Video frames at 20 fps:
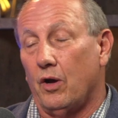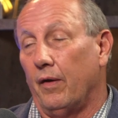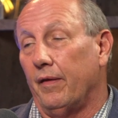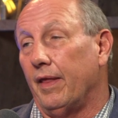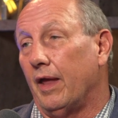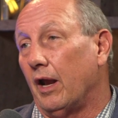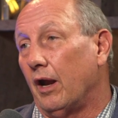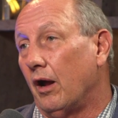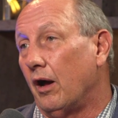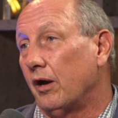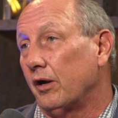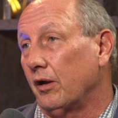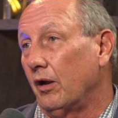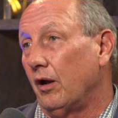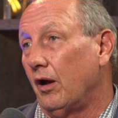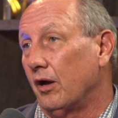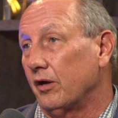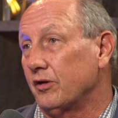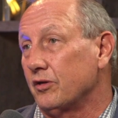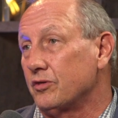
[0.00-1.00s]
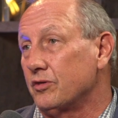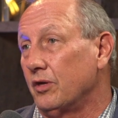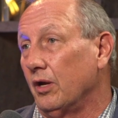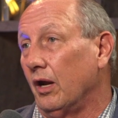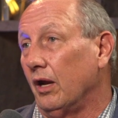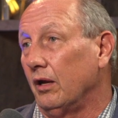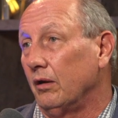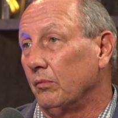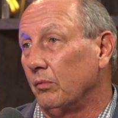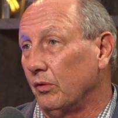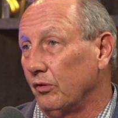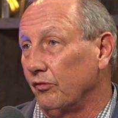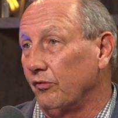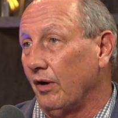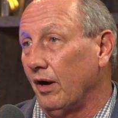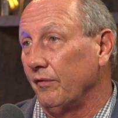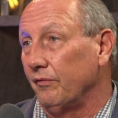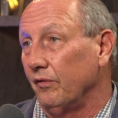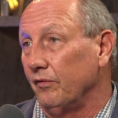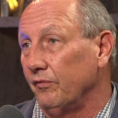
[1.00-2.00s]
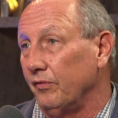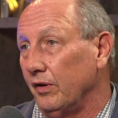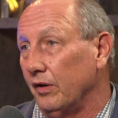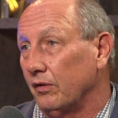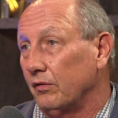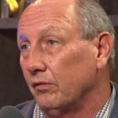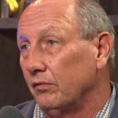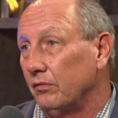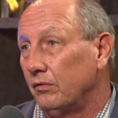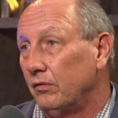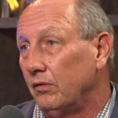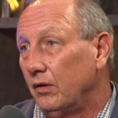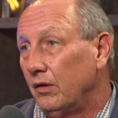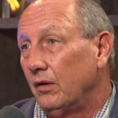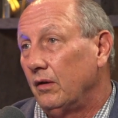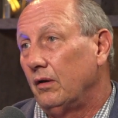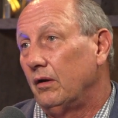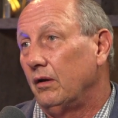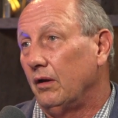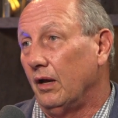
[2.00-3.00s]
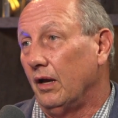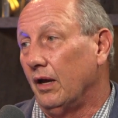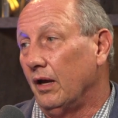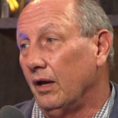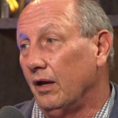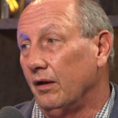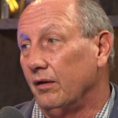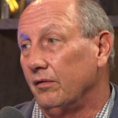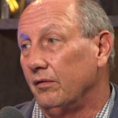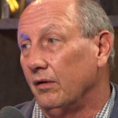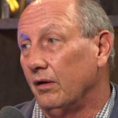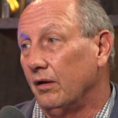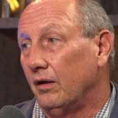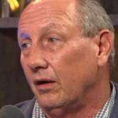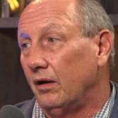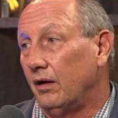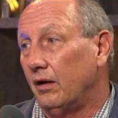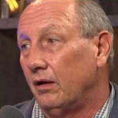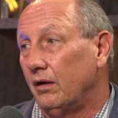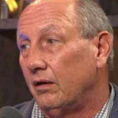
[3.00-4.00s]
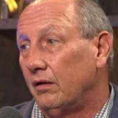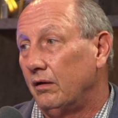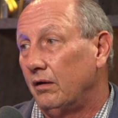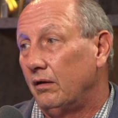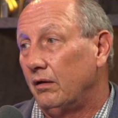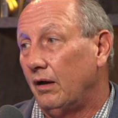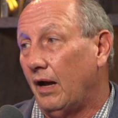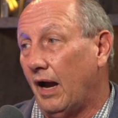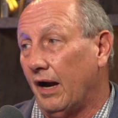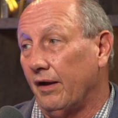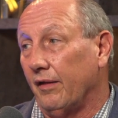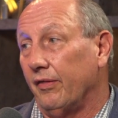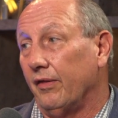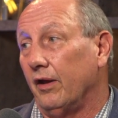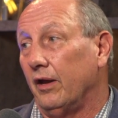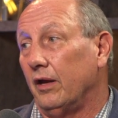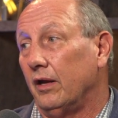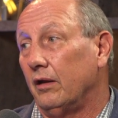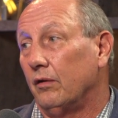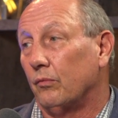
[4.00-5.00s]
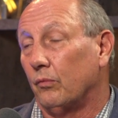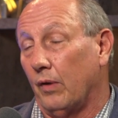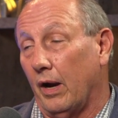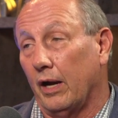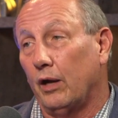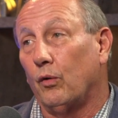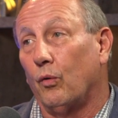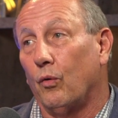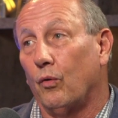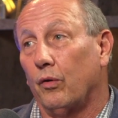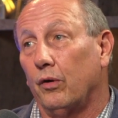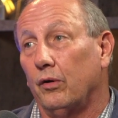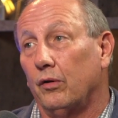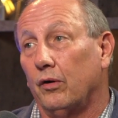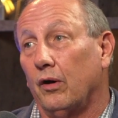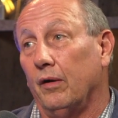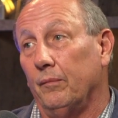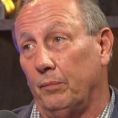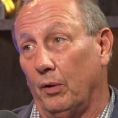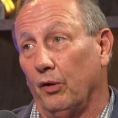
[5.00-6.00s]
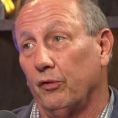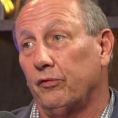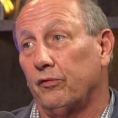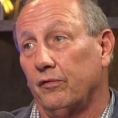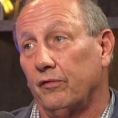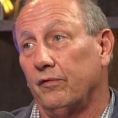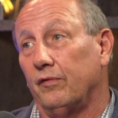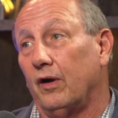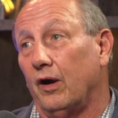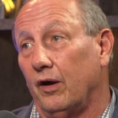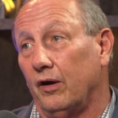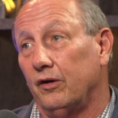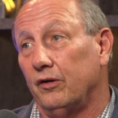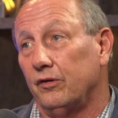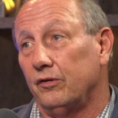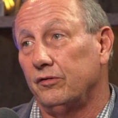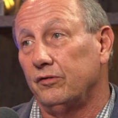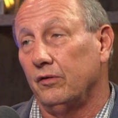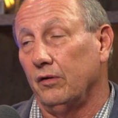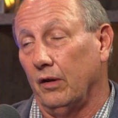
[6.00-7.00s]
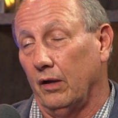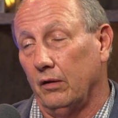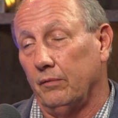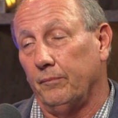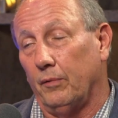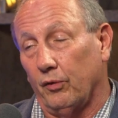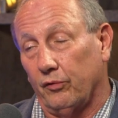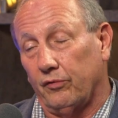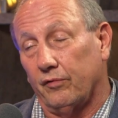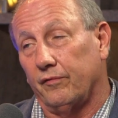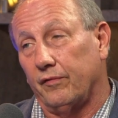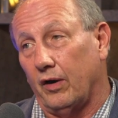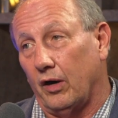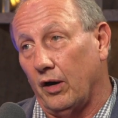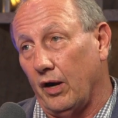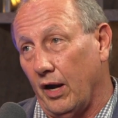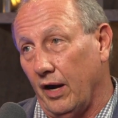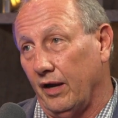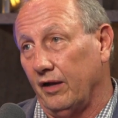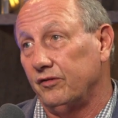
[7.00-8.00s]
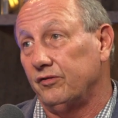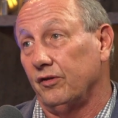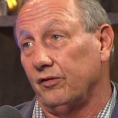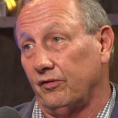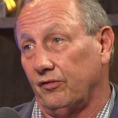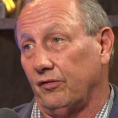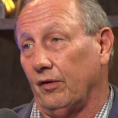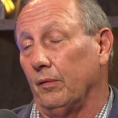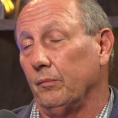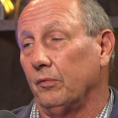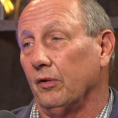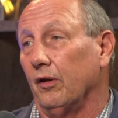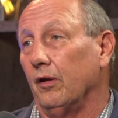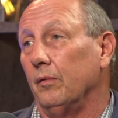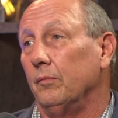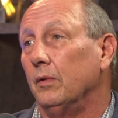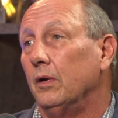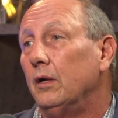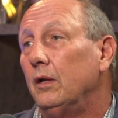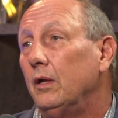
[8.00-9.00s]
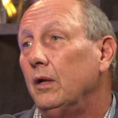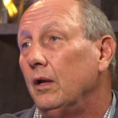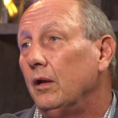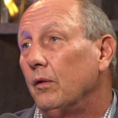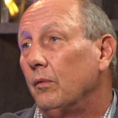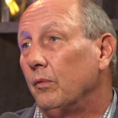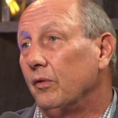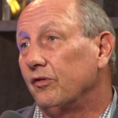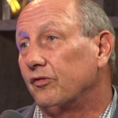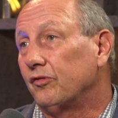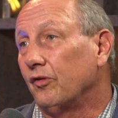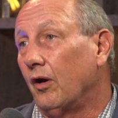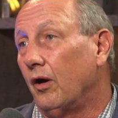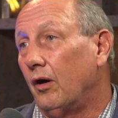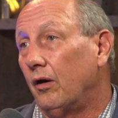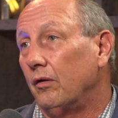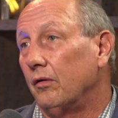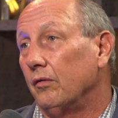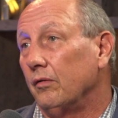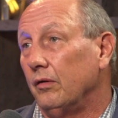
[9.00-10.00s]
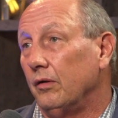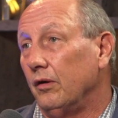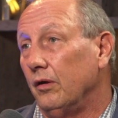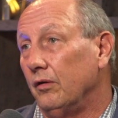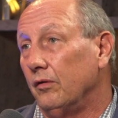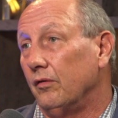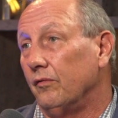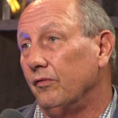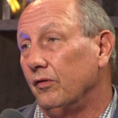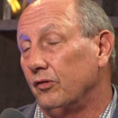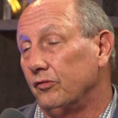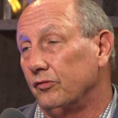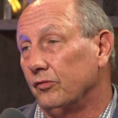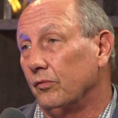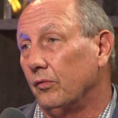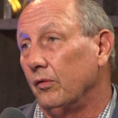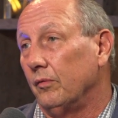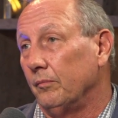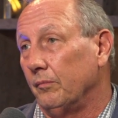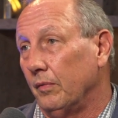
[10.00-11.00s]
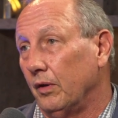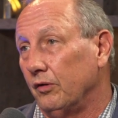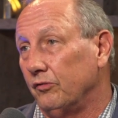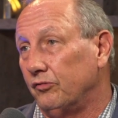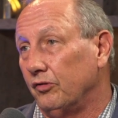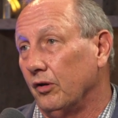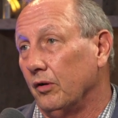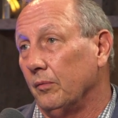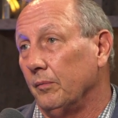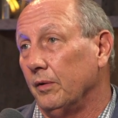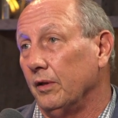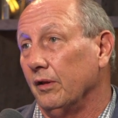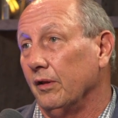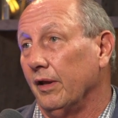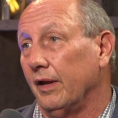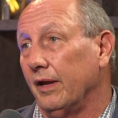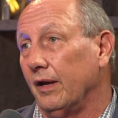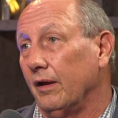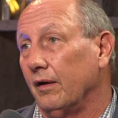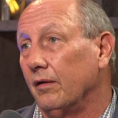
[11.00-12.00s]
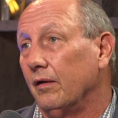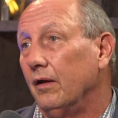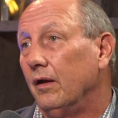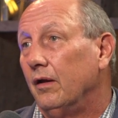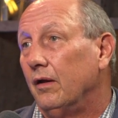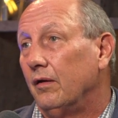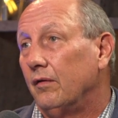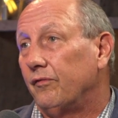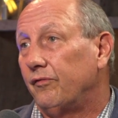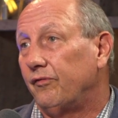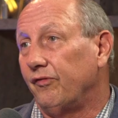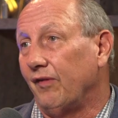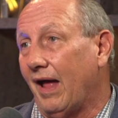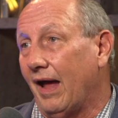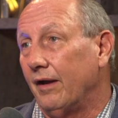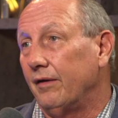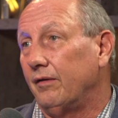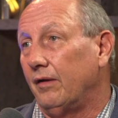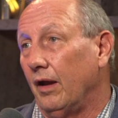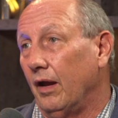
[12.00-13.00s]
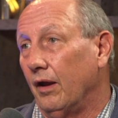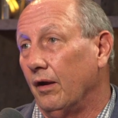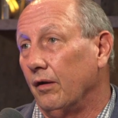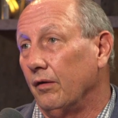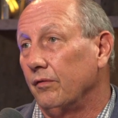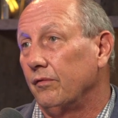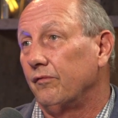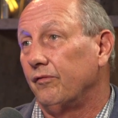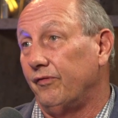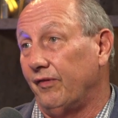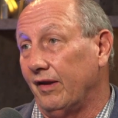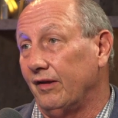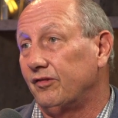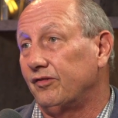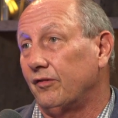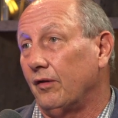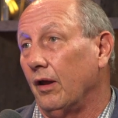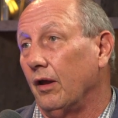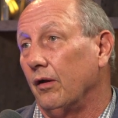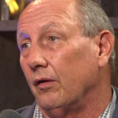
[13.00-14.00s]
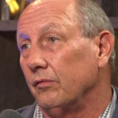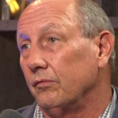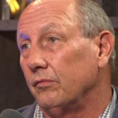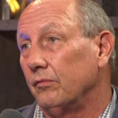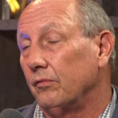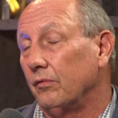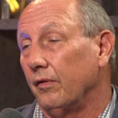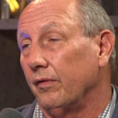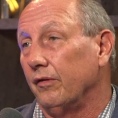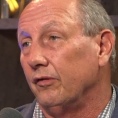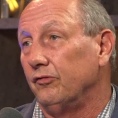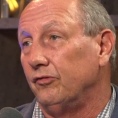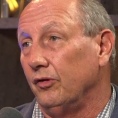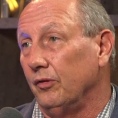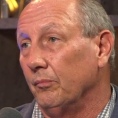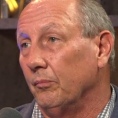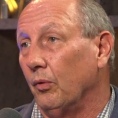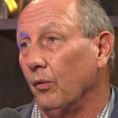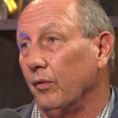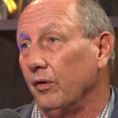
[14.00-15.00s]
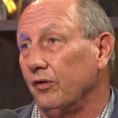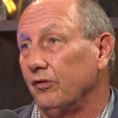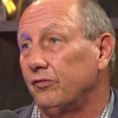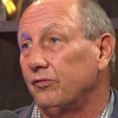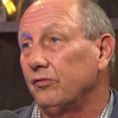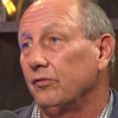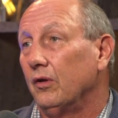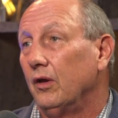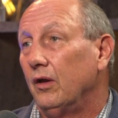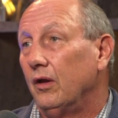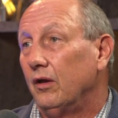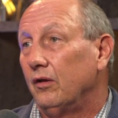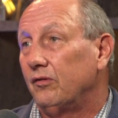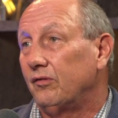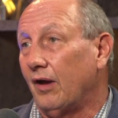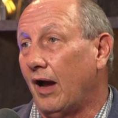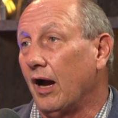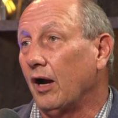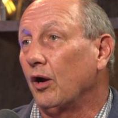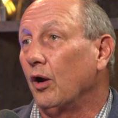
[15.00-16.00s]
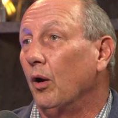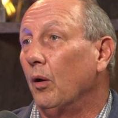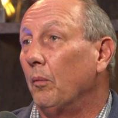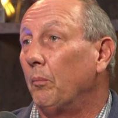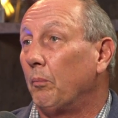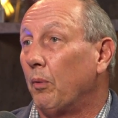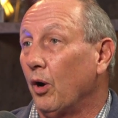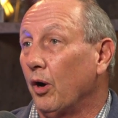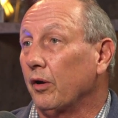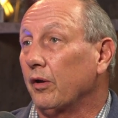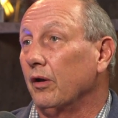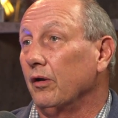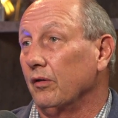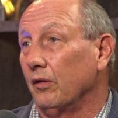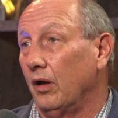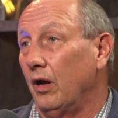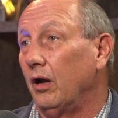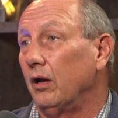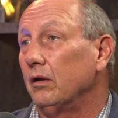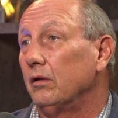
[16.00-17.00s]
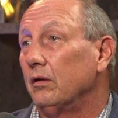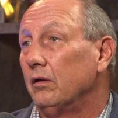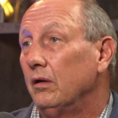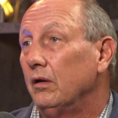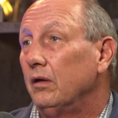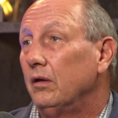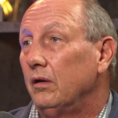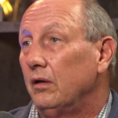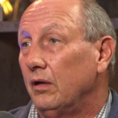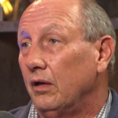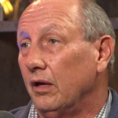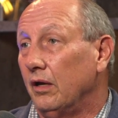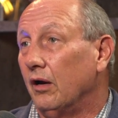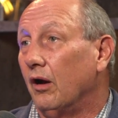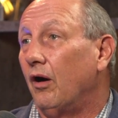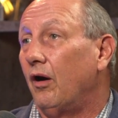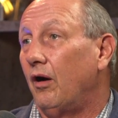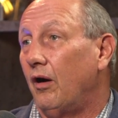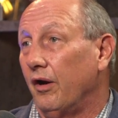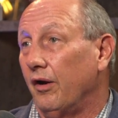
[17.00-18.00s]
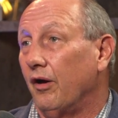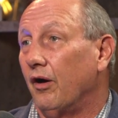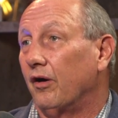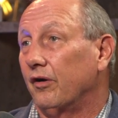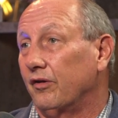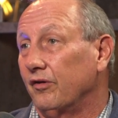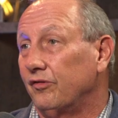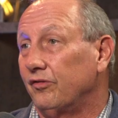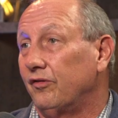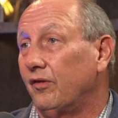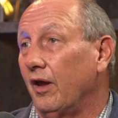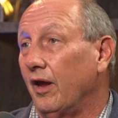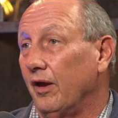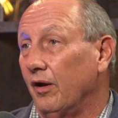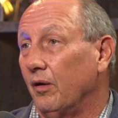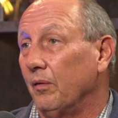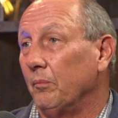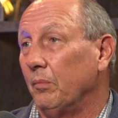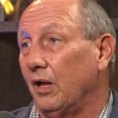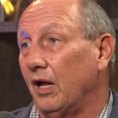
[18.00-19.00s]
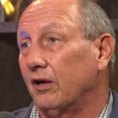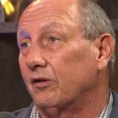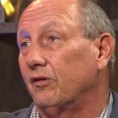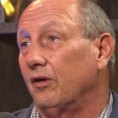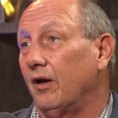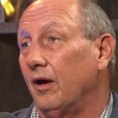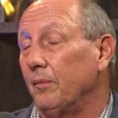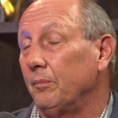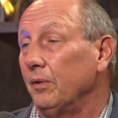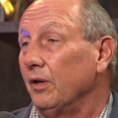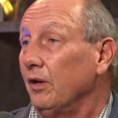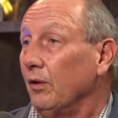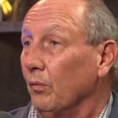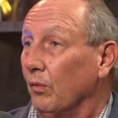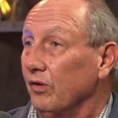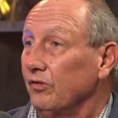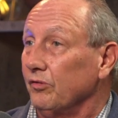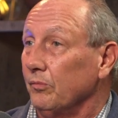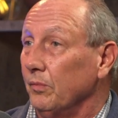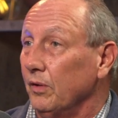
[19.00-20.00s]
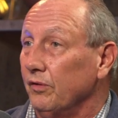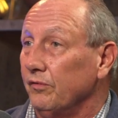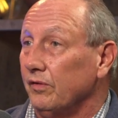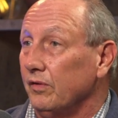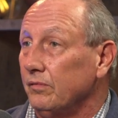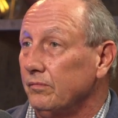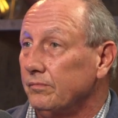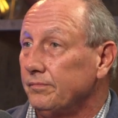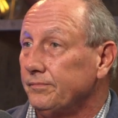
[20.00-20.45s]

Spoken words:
on that August day, we were driving the vehicle, and out of the right corner of both of our eyes at the same time, we saw an individual, a gentleman laying flat down, face down on the Jim Boy's taco parking lot in a hot August day on blacktop, and he wasn't moving.